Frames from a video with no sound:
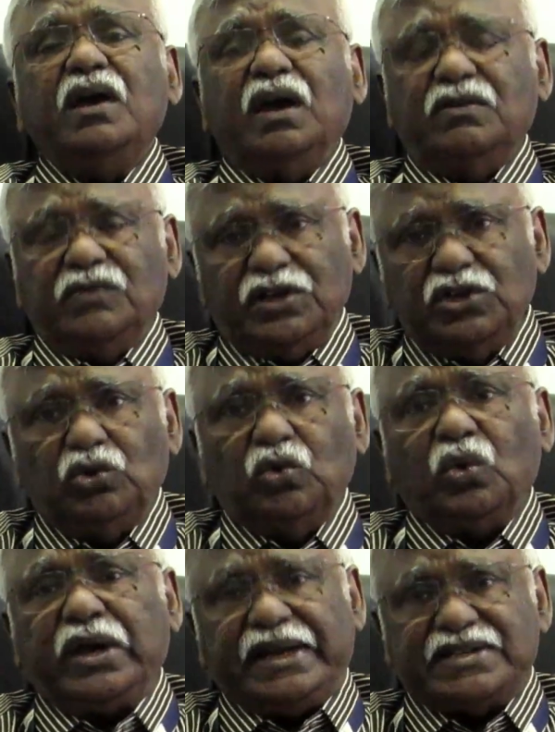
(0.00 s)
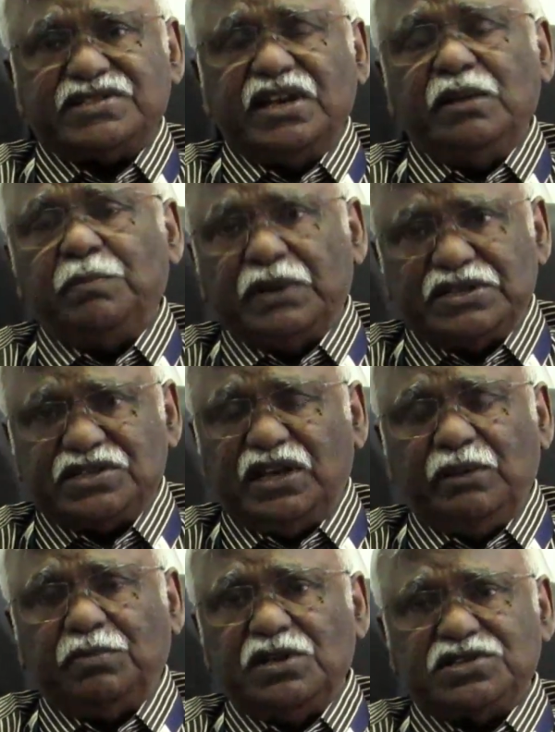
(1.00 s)
And when you look at sleep and
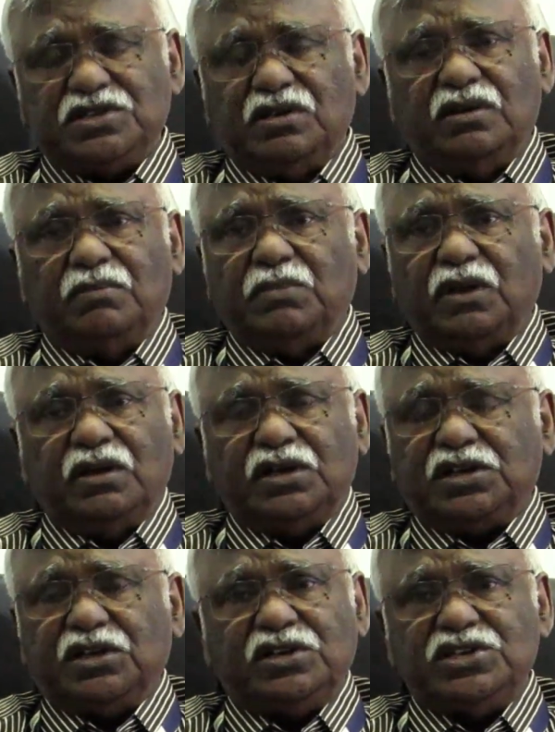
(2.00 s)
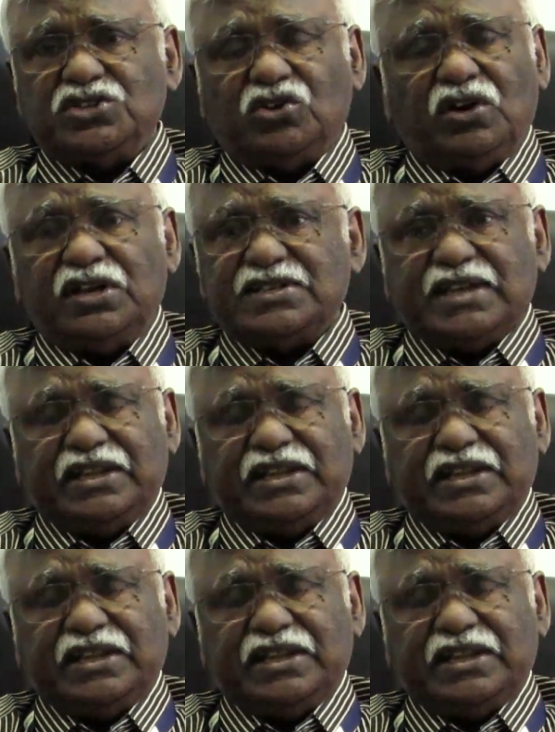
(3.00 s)
sleep related disorders,